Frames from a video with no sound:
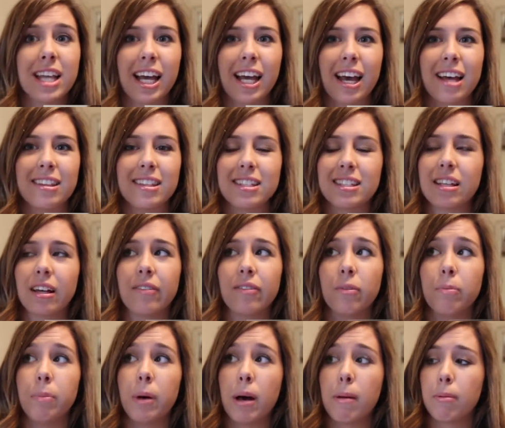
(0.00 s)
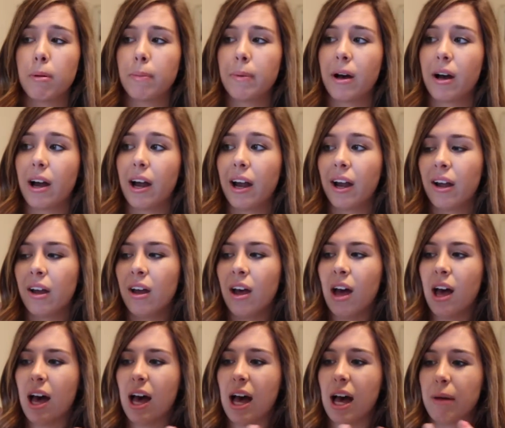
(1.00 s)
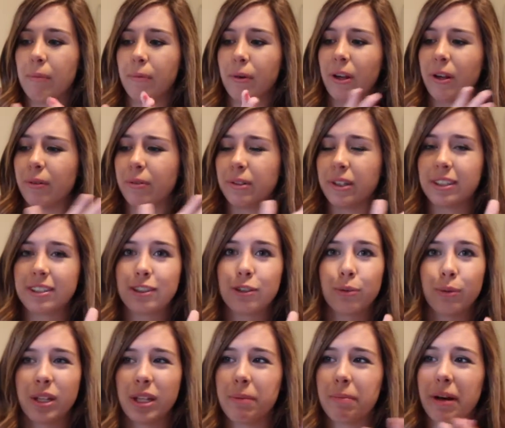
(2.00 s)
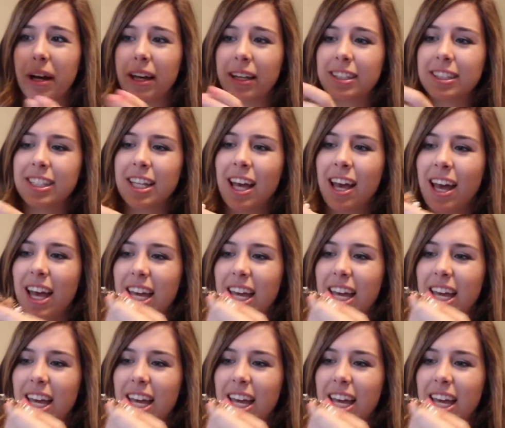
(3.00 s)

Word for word: I got this off of Baublebar when it was like 20 bucks,